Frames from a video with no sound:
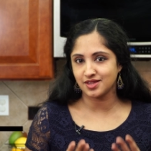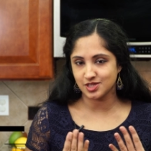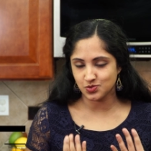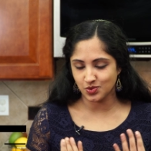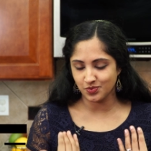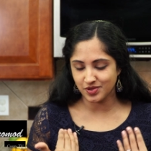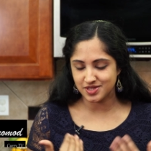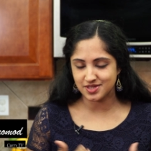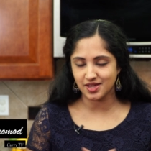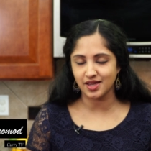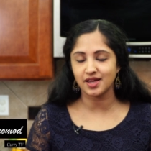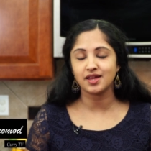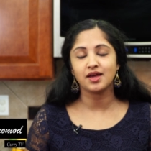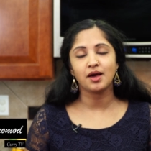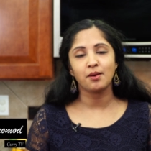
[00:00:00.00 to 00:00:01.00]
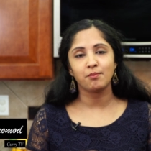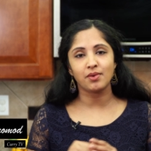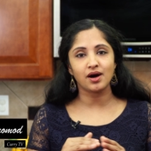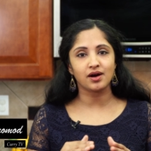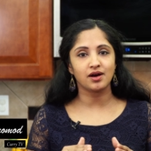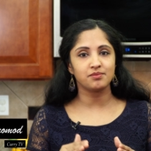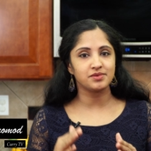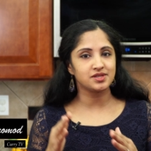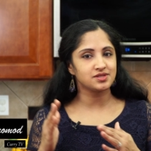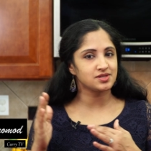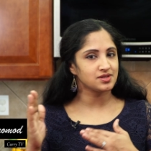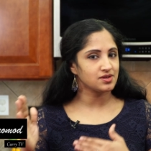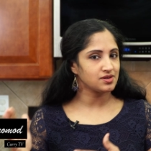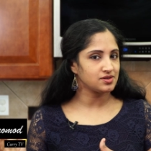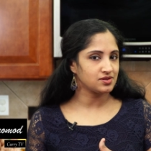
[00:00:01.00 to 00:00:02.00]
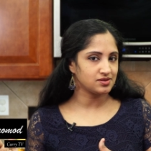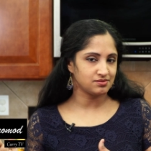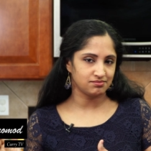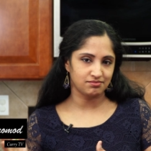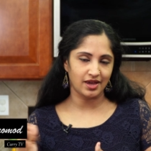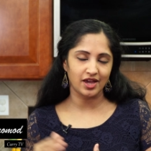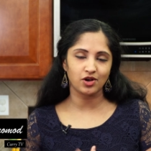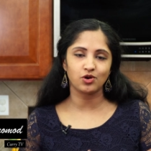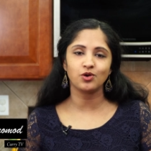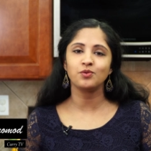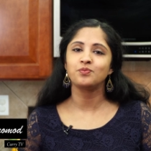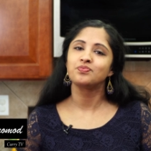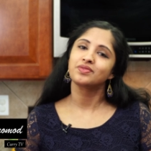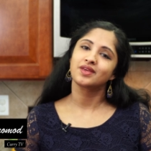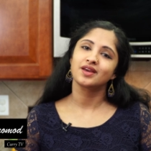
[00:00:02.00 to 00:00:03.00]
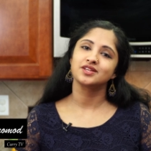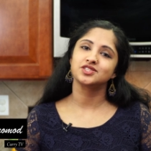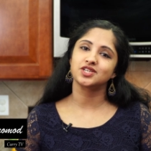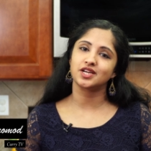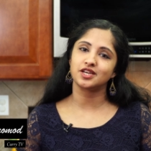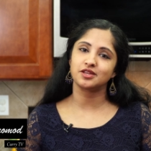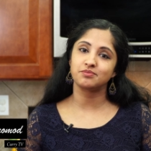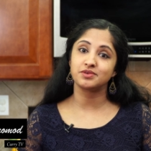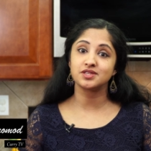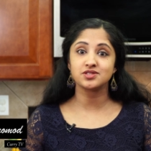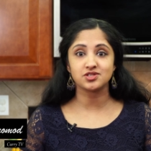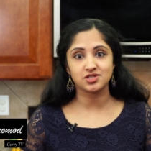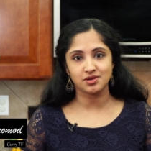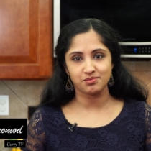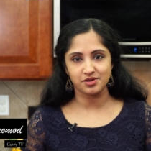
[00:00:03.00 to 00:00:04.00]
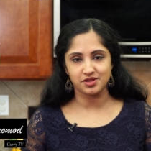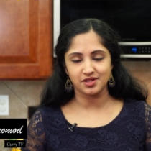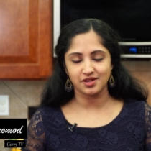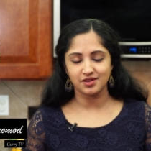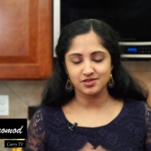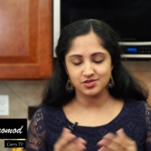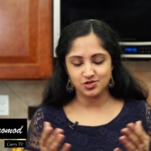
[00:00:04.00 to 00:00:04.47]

That's what we say. Manga means mango, chutney means chammanthi.